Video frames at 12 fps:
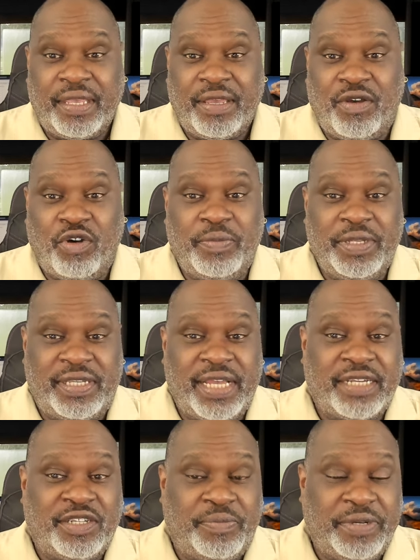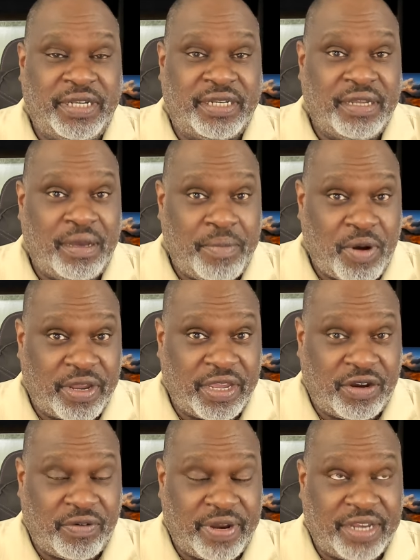Goldman Sachs is predicting a market
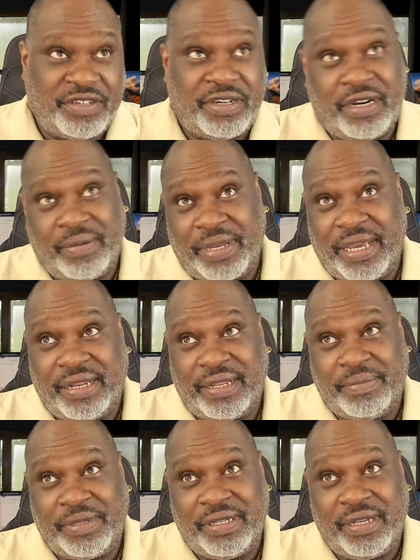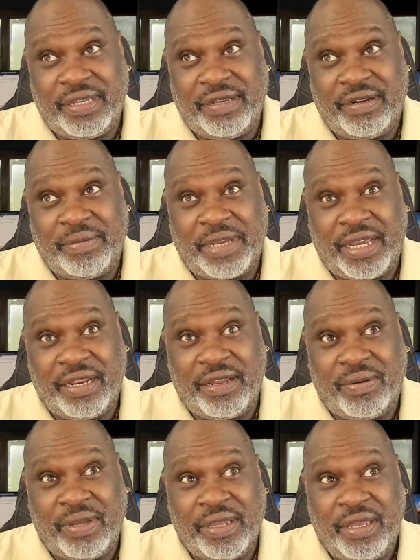correction, and I'm sitting here and I'm kind of
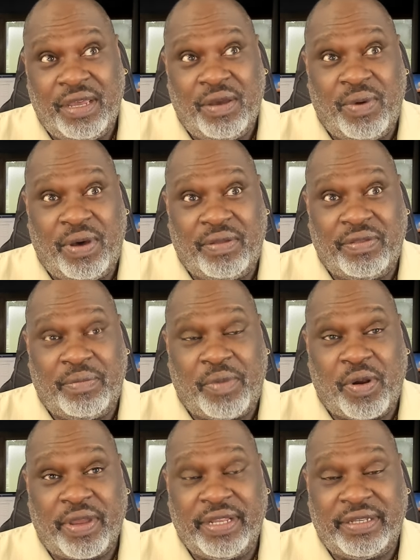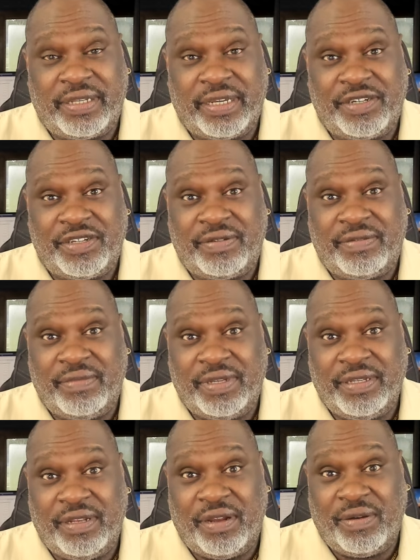going, well, the market touched,
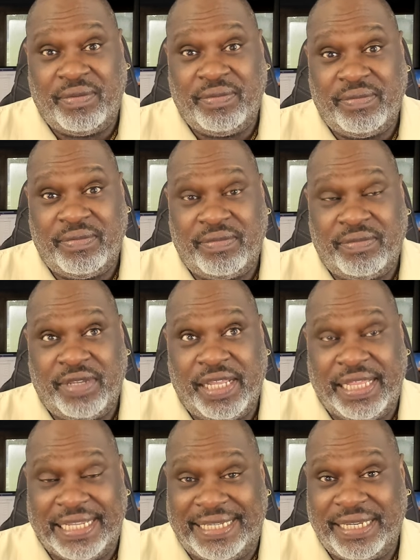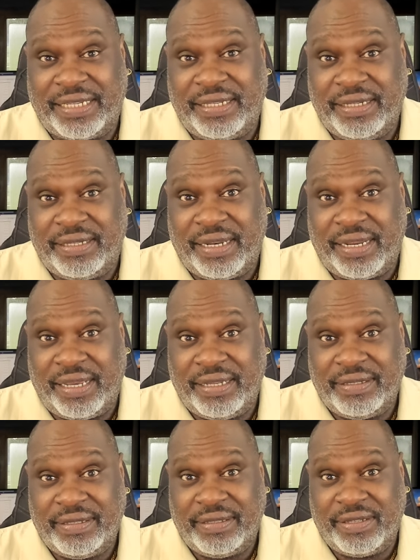you know, in the 60s today,
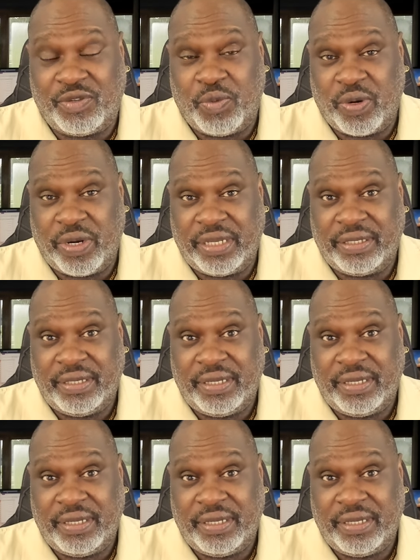this morning.